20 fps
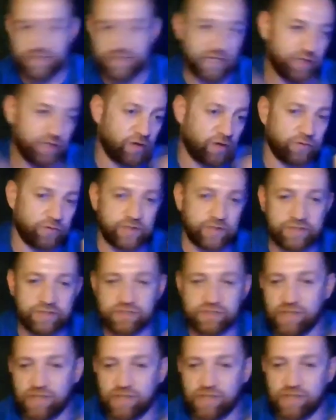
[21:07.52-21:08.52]
say, no, this
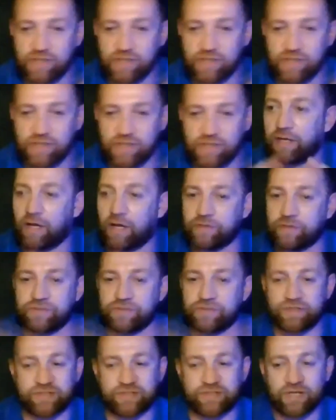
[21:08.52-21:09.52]
is something I
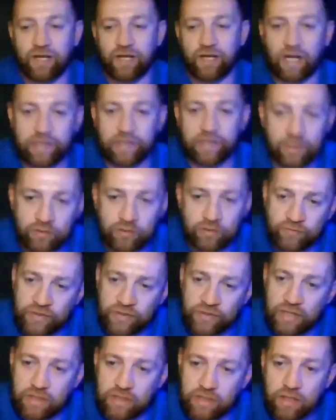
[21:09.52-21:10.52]
just, at the end of
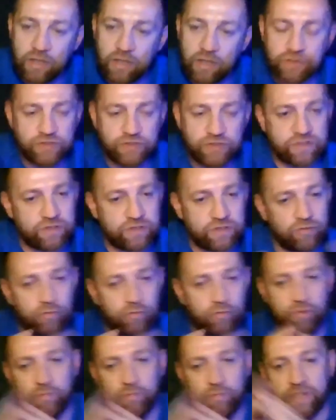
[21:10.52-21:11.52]
the day, just do
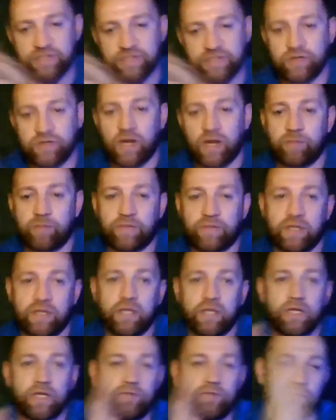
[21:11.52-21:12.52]
what makes you
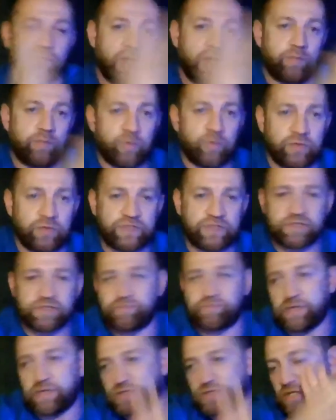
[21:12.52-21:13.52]
happy. If you're happy with this
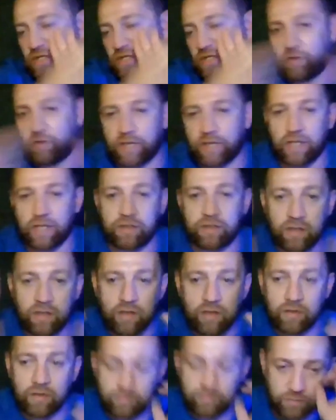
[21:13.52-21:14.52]
picture, okay.
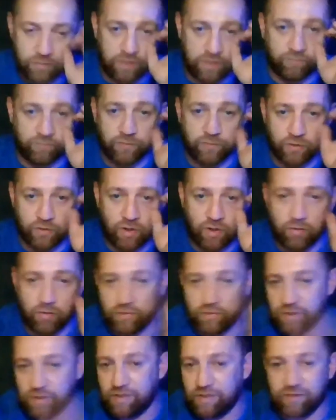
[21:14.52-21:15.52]
If you know,
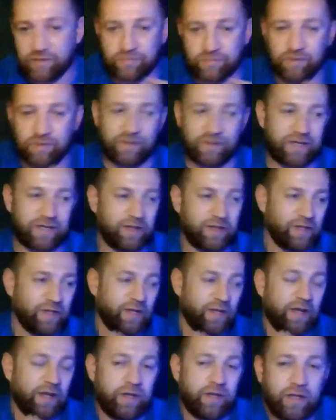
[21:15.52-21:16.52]

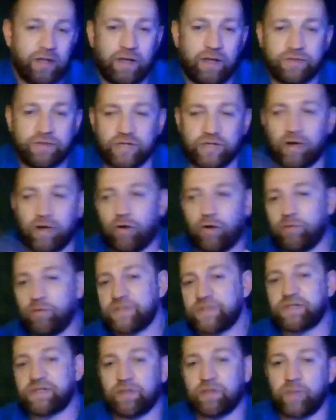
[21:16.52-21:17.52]
there are
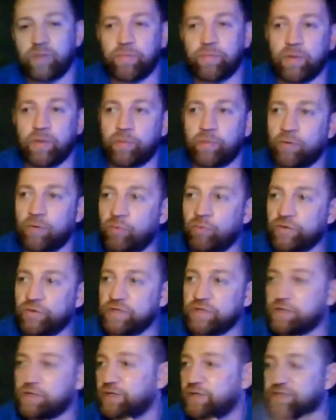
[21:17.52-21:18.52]
always going to be people what
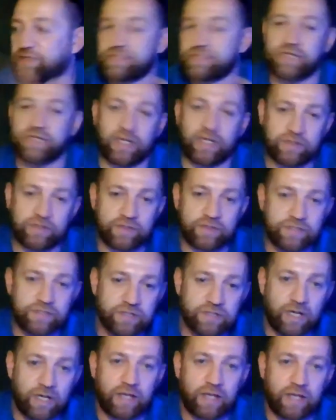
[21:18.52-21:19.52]
they're going to dislike
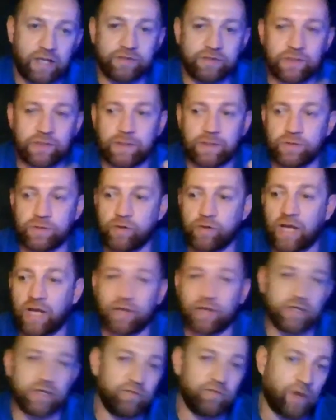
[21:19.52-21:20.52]
this, and you
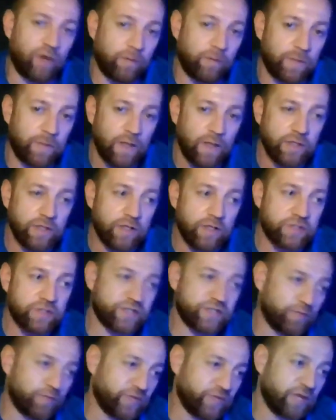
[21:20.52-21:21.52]
can't give up.
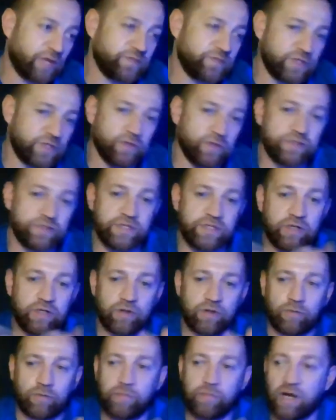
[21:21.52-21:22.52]
Sometimes you're losing
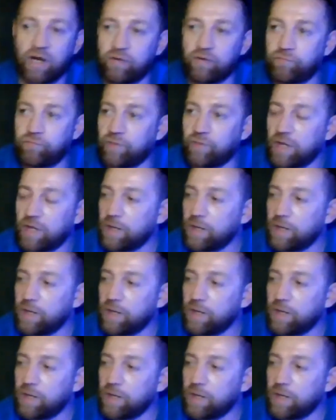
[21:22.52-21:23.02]
your path,